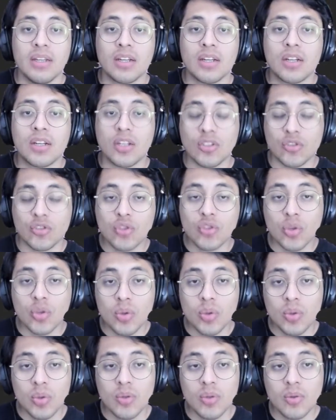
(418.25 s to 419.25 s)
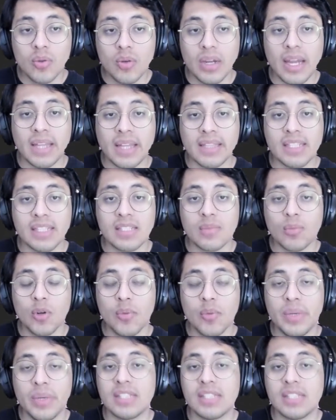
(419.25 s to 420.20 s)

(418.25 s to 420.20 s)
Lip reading: Control at this moment is